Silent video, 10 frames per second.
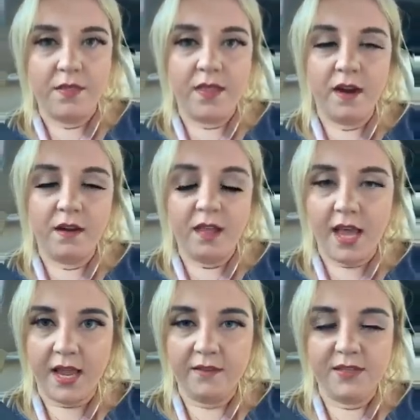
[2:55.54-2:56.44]
their
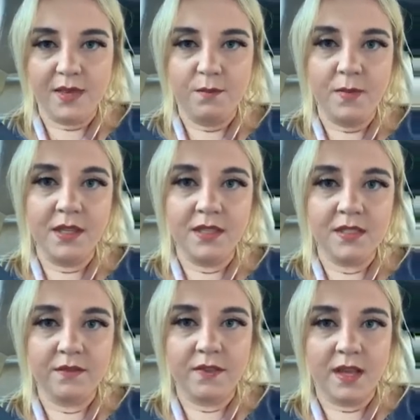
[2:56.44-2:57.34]
lives and
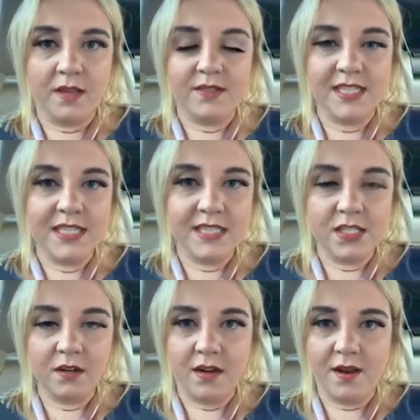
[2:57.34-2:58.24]
millions of lives
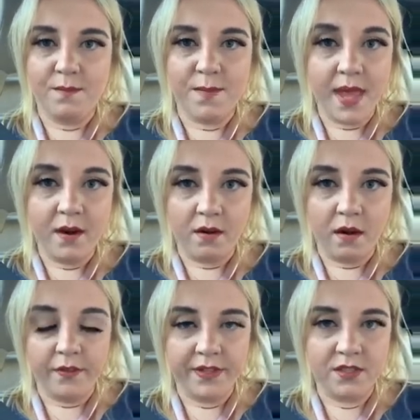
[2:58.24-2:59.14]
easier and better
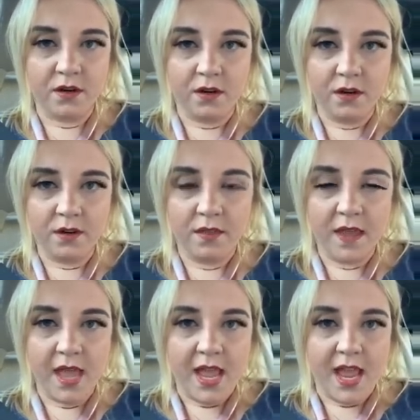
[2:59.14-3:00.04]
on this earth.
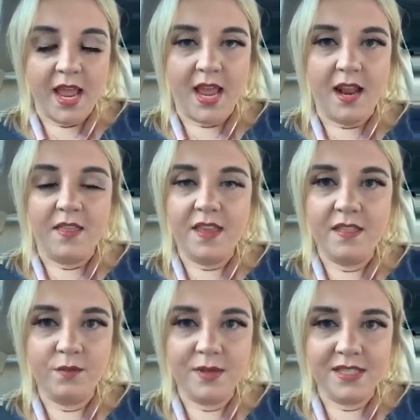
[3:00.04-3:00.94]
And I think
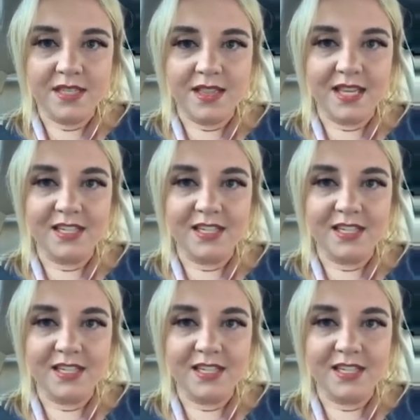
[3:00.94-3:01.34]
the reason that they